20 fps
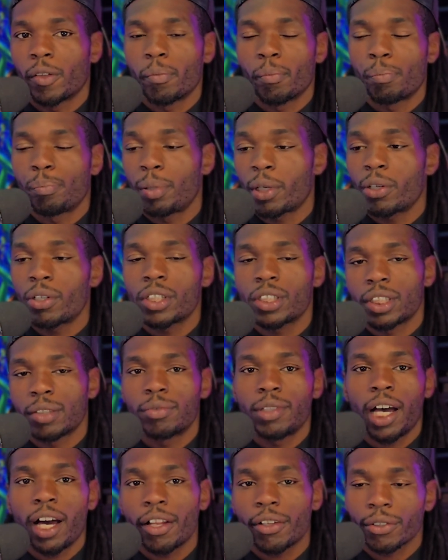billions of
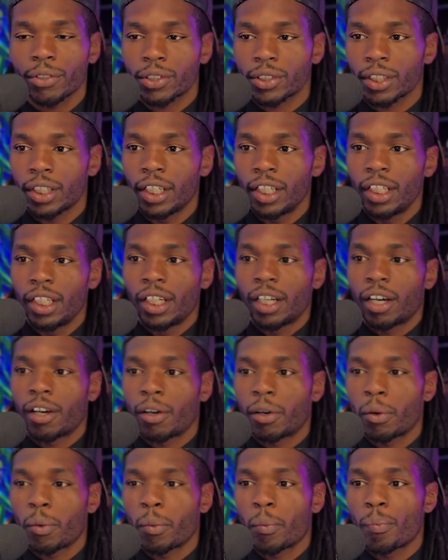dollars
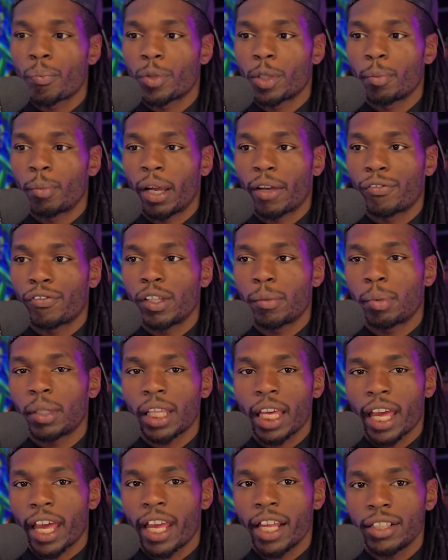by flipping
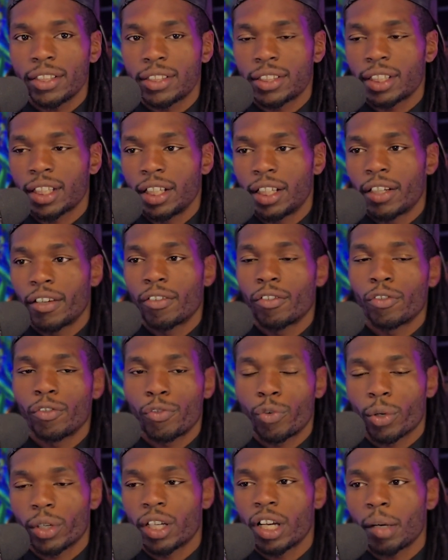ads
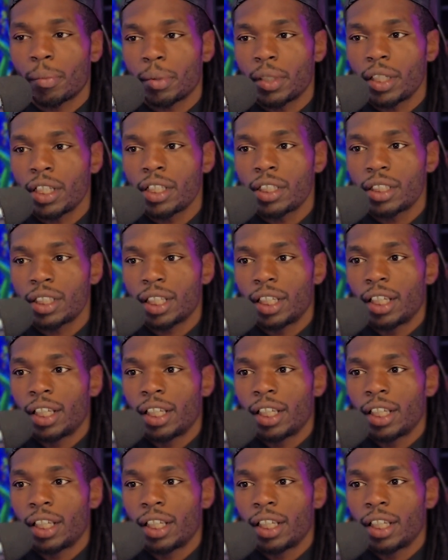for companies,